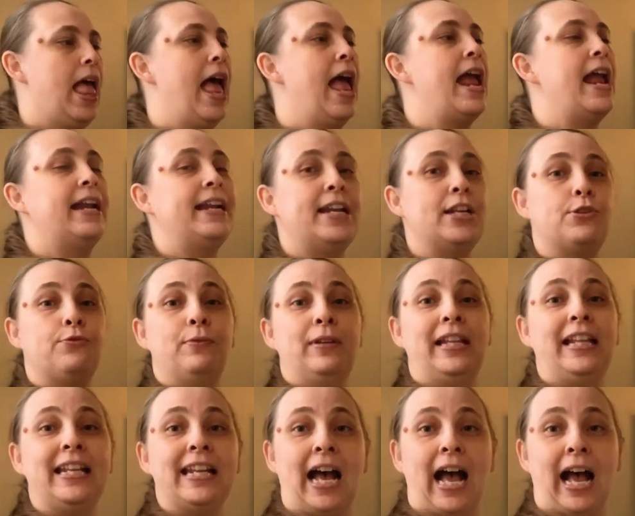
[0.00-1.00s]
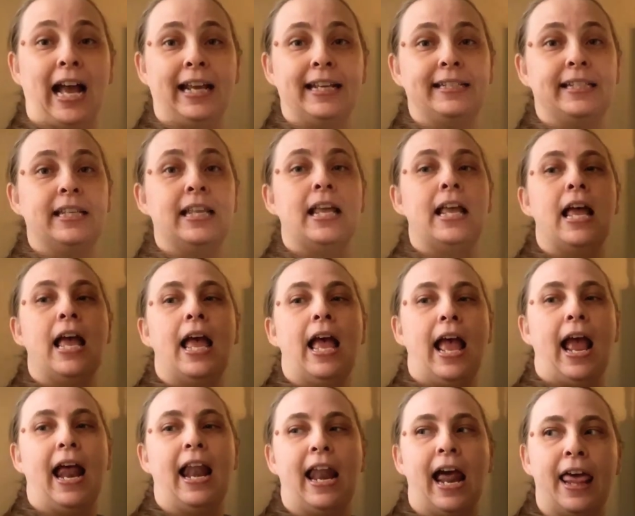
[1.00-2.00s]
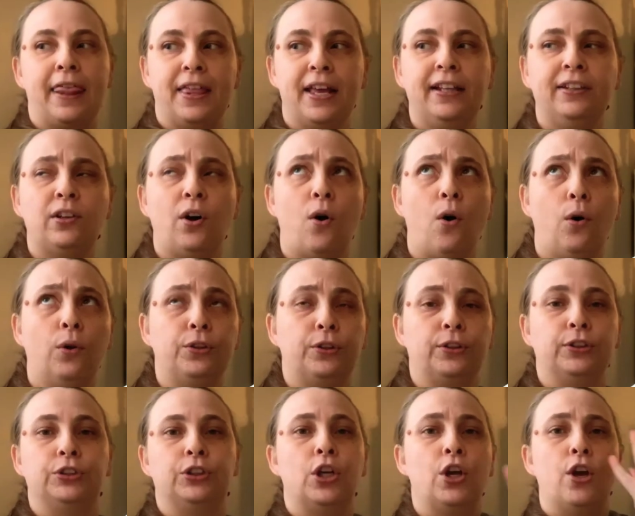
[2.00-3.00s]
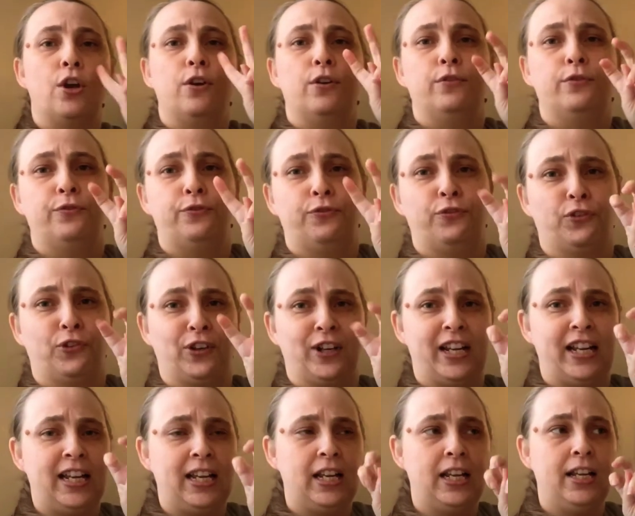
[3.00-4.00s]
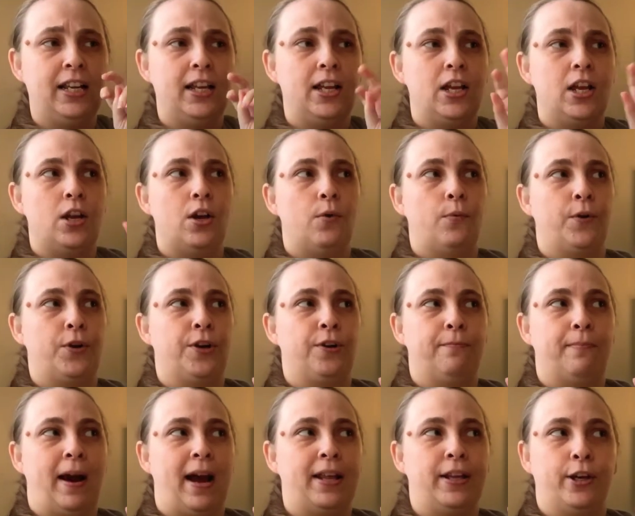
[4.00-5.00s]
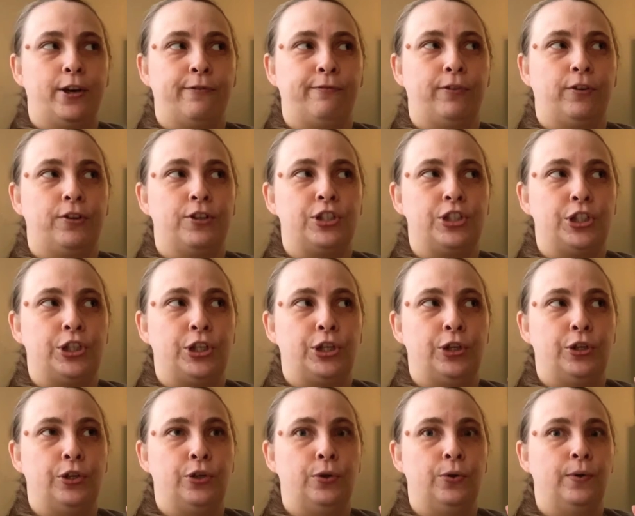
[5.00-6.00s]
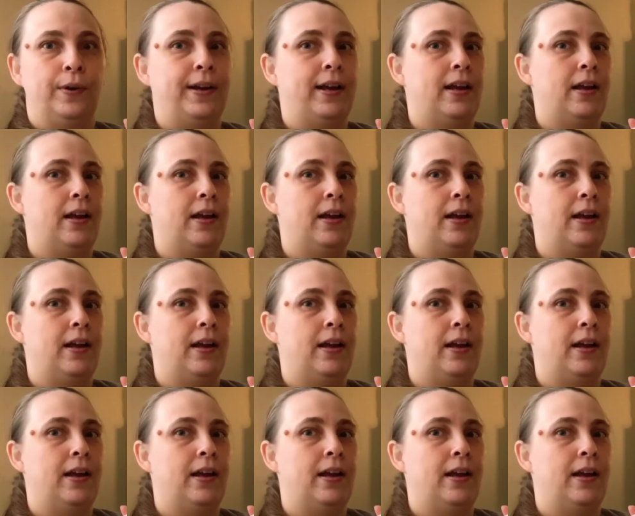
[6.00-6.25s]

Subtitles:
and it's really nice. And I think the holder is free when you buy your first two.